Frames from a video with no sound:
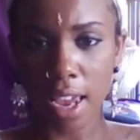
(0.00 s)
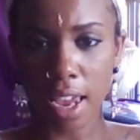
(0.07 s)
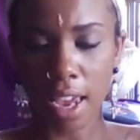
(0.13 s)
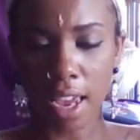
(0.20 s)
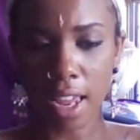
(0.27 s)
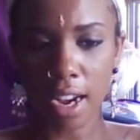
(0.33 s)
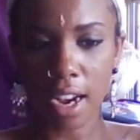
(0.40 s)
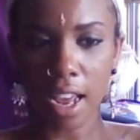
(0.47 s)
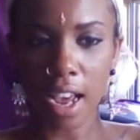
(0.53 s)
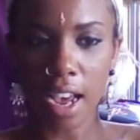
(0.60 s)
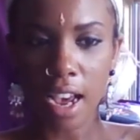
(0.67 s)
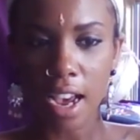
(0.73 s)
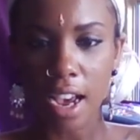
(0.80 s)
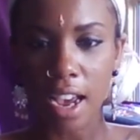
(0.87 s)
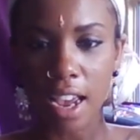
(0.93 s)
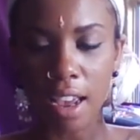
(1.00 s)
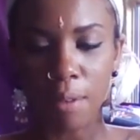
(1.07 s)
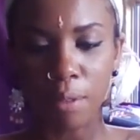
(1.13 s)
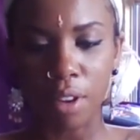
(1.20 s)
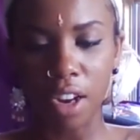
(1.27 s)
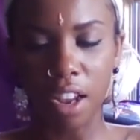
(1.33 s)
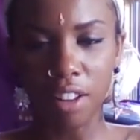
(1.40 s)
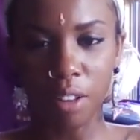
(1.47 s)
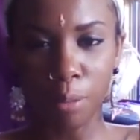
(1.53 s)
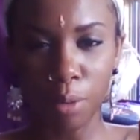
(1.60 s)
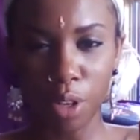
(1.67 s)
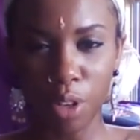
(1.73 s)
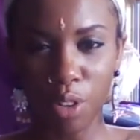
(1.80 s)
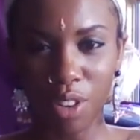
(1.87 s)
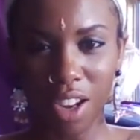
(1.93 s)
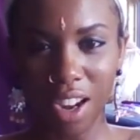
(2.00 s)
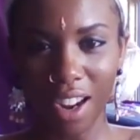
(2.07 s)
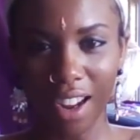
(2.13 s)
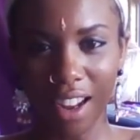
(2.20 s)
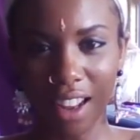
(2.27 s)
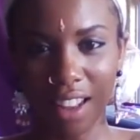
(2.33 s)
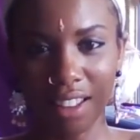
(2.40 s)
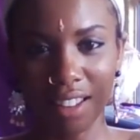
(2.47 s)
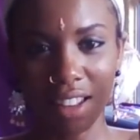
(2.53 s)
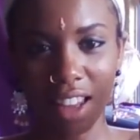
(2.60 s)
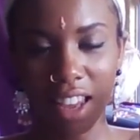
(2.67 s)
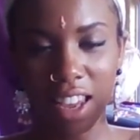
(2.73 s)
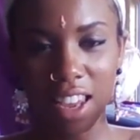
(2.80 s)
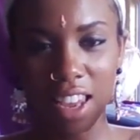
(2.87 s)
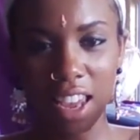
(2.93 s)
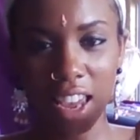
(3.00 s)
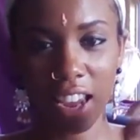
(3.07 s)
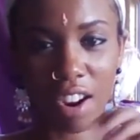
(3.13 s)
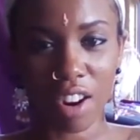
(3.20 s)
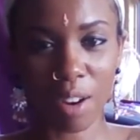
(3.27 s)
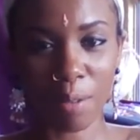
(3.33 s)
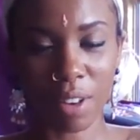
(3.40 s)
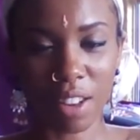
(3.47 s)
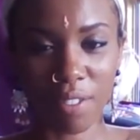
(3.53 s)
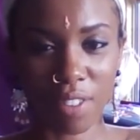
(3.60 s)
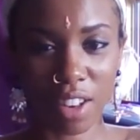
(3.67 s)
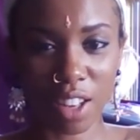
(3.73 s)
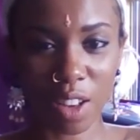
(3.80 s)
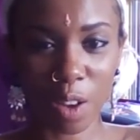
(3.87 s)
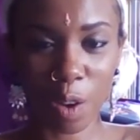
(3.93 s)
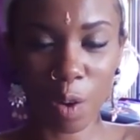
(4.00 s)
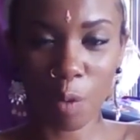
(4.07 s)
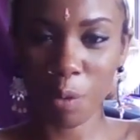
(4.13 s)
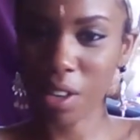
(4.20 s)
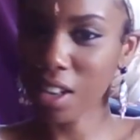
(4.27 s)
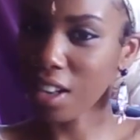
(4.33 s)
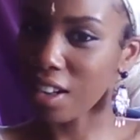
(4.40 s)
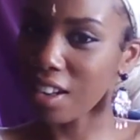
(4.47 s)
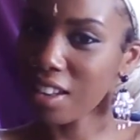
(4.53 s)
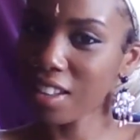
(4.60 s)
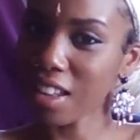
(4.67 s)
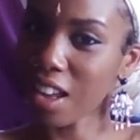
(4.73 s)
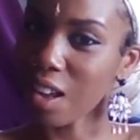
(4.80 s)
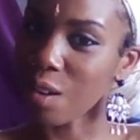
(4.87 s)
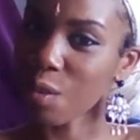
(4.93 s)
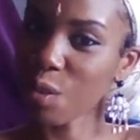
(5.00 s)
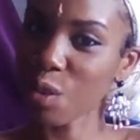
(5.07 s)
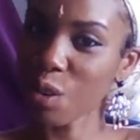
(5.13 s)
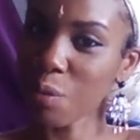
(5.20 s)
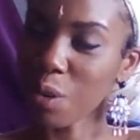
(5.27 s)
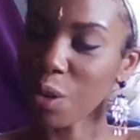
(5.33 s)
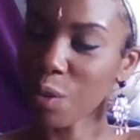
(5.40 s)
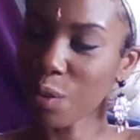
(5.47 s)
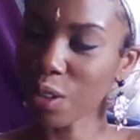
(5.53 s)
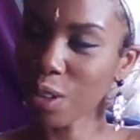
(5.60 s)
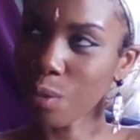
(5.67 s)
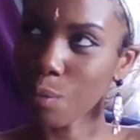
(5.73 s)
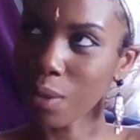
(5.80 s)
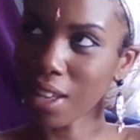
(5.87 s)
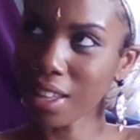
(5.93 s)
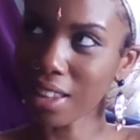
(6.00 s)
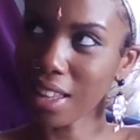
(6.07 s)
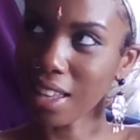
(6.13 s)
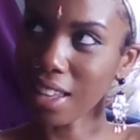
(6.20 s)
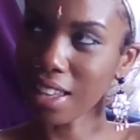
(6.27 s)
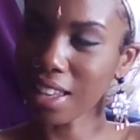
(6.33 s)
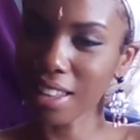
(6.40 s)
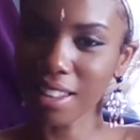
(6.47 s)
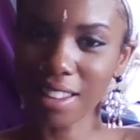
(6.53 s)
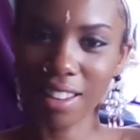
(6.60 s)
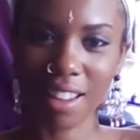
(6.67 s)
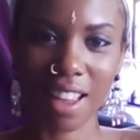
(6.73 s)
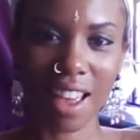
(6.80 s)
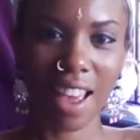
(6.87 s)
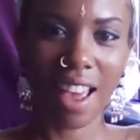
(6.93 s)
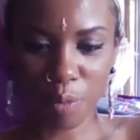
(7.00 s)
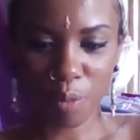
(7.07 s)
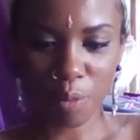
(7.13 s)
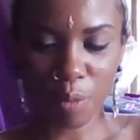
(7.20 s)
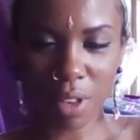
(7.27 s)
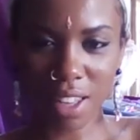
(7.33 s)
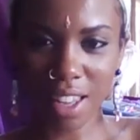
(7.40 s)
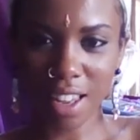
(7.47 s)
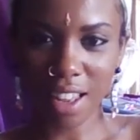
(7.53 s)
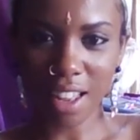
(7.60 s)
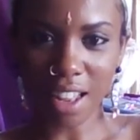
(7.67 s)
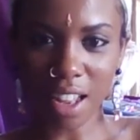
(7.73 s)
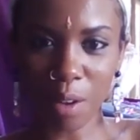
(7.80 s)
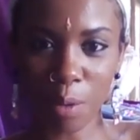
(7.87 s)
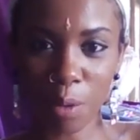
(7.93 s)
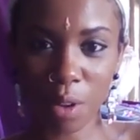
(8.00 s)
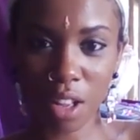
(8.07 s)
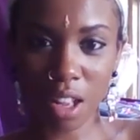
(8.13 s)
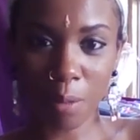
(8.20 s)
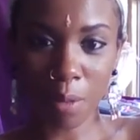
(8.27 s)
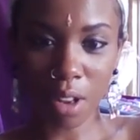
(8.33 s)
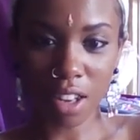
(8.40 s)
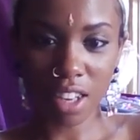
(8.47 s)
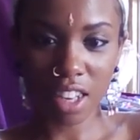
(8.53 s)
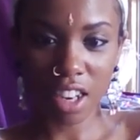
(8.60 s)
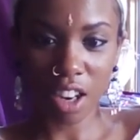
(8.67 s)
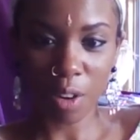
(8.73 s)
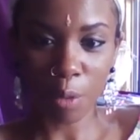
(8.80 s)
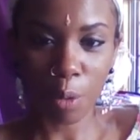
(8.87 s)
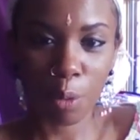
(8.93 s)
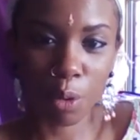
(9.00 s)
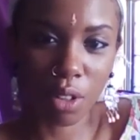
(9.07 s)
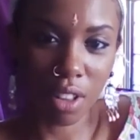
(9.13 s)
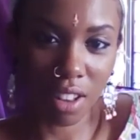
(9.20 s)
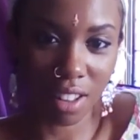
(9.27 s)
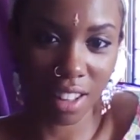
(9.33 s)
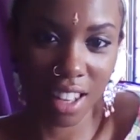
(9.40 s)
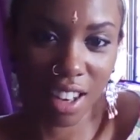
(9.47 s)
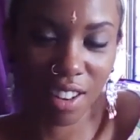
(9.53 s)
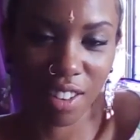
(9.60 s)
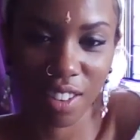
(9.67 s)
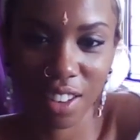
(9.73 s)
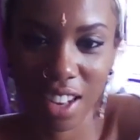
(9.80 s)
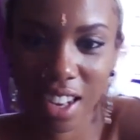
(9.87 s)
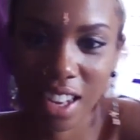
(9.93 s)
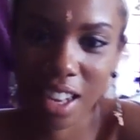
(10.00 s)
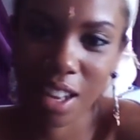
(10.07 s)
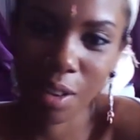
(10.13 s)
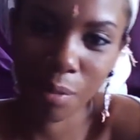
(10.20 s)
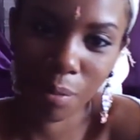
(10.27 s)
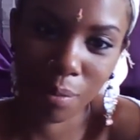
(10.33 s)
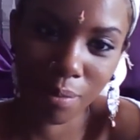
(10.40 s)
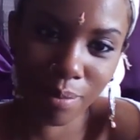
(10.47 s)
And I am gonna have to bring you guys a hair update video, because I'm going to be doing some big things. But yeah, I will come on here and we will talk later, okay?